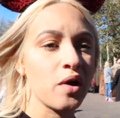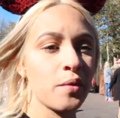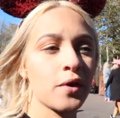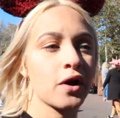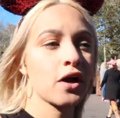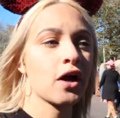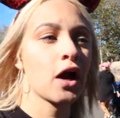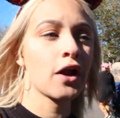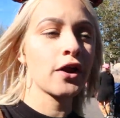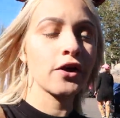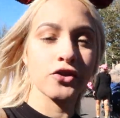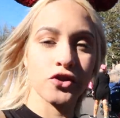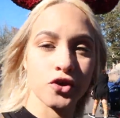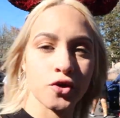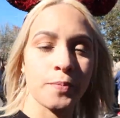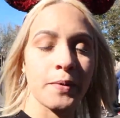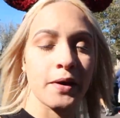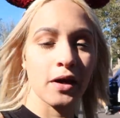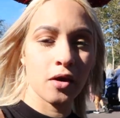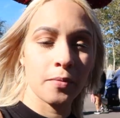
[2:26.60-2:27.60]
We were gonna do
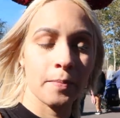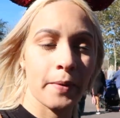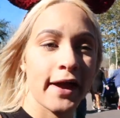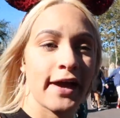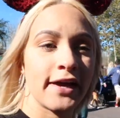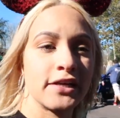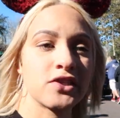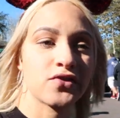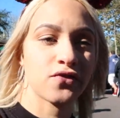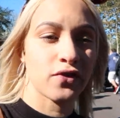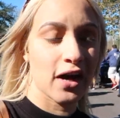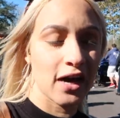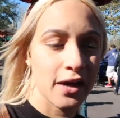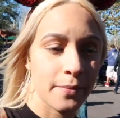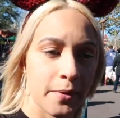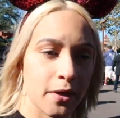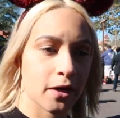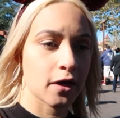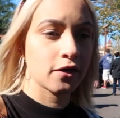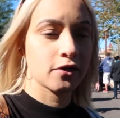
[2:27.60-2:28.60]
Peter Pan's
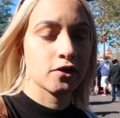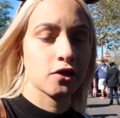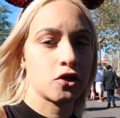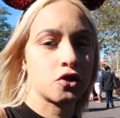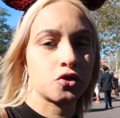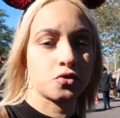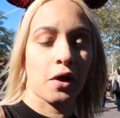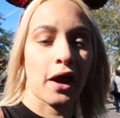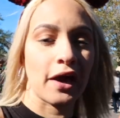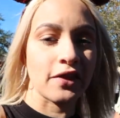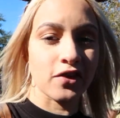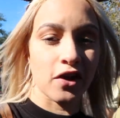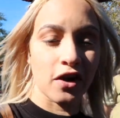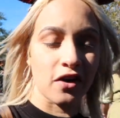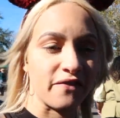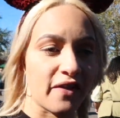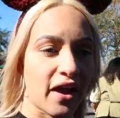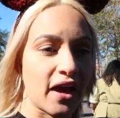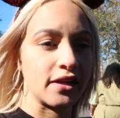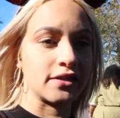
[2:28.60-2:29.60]
flight because it's right there
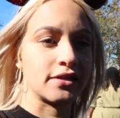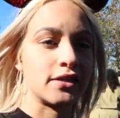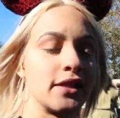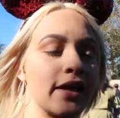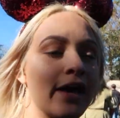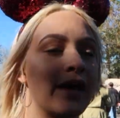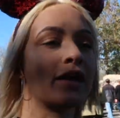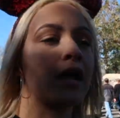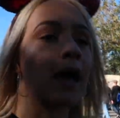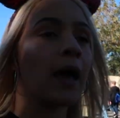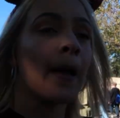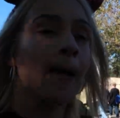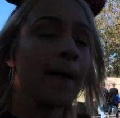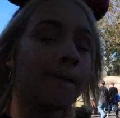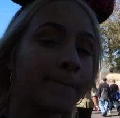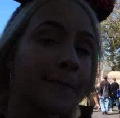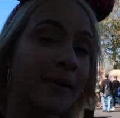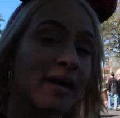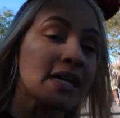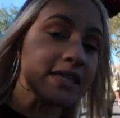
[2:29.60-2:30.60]
in Fantasyland,
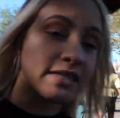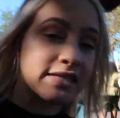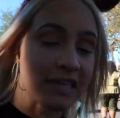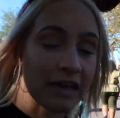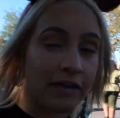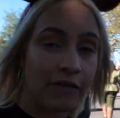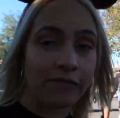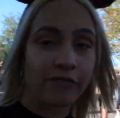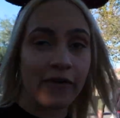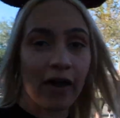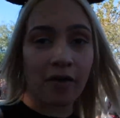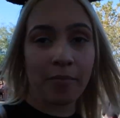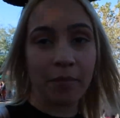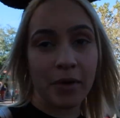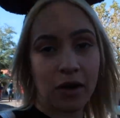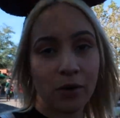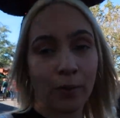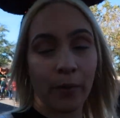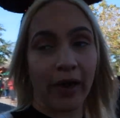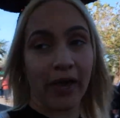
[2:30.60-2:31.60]
but it's the same five
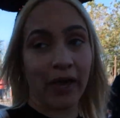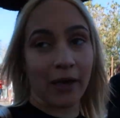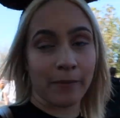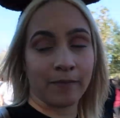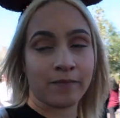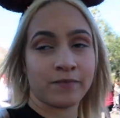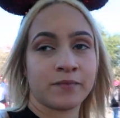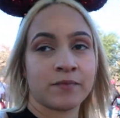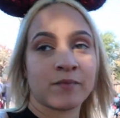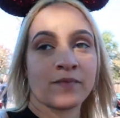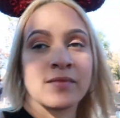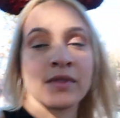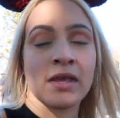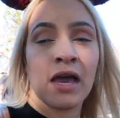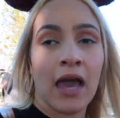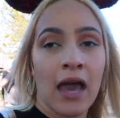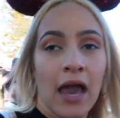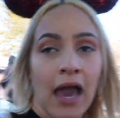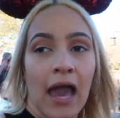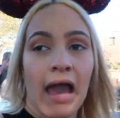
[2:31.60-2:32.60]
minute wait.
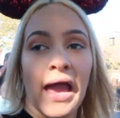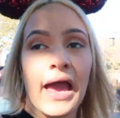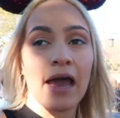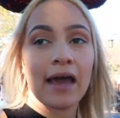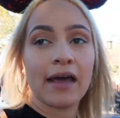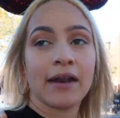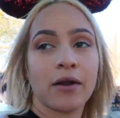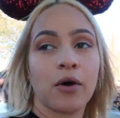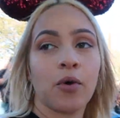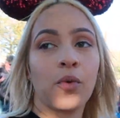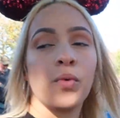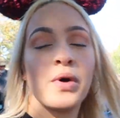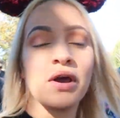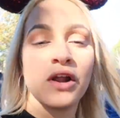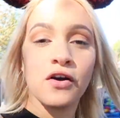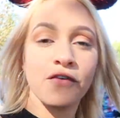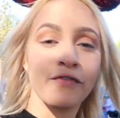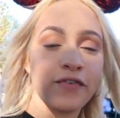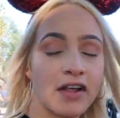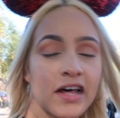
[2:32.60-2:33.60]
And we
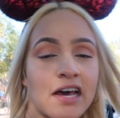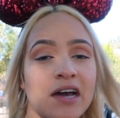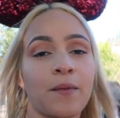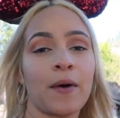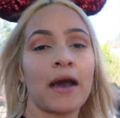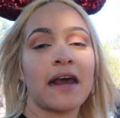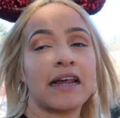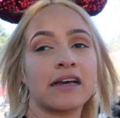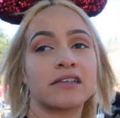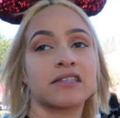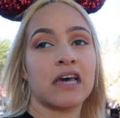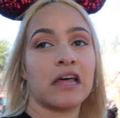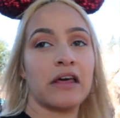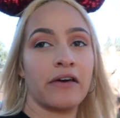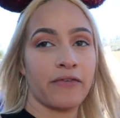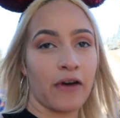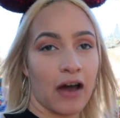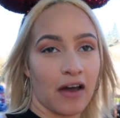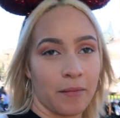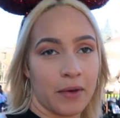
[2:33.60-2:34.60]
don't feel like waiting
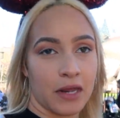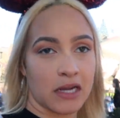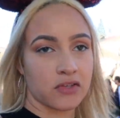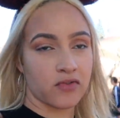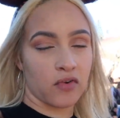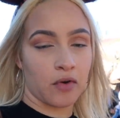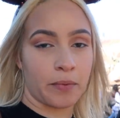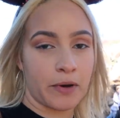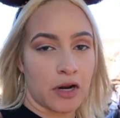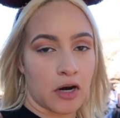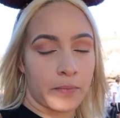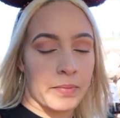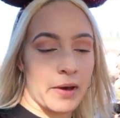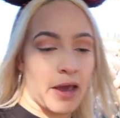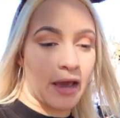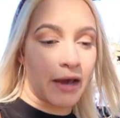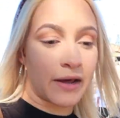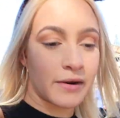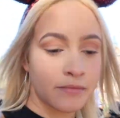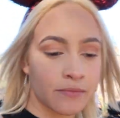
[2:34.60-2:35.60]
75 minutes for Peter
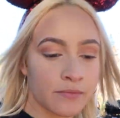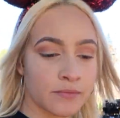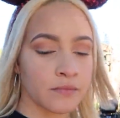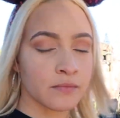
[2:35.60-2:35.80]
Pan.